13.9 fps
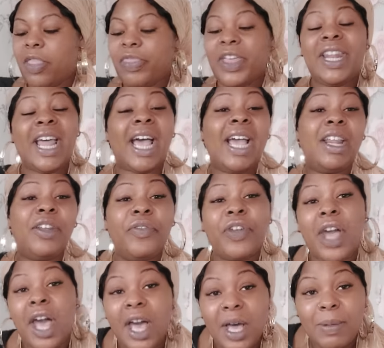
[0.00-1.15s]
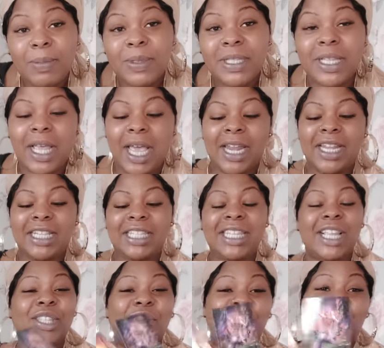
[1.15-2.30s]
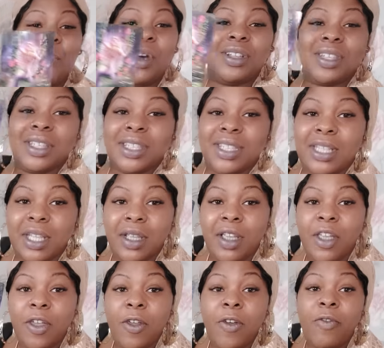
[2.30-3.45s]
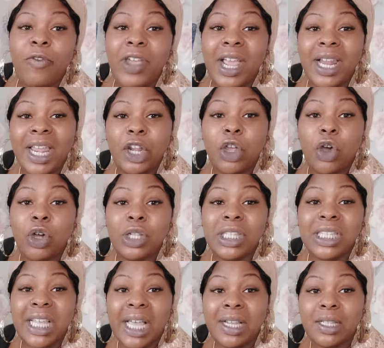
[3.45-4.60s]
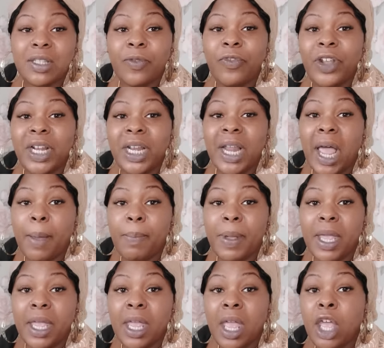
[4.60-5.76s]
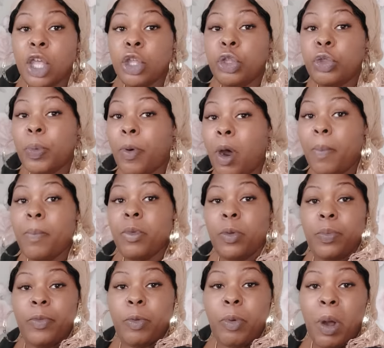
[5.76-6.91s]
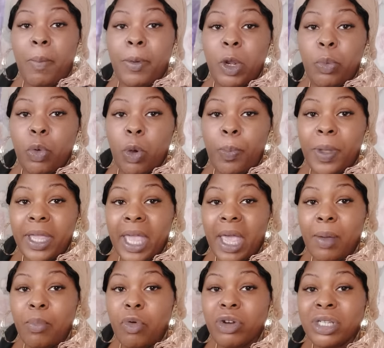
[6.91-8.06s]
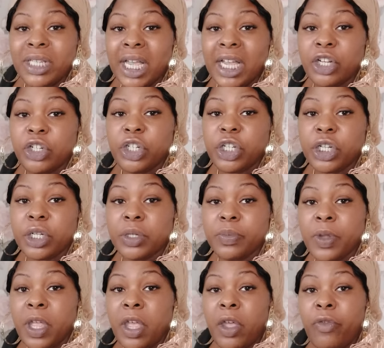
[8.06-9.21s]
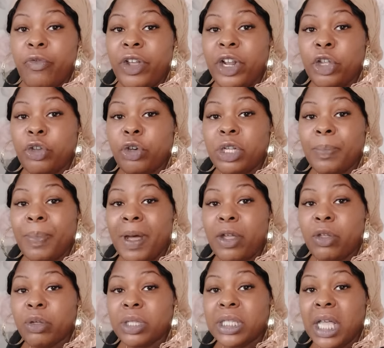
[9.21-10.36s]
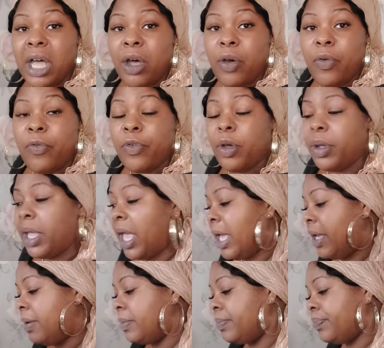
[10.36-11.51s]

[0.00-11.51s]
the Nine of Cups and the Six of Wands. Feeling content, feeling happy. You probably will be getting more attention, feeling good about yourself, okay?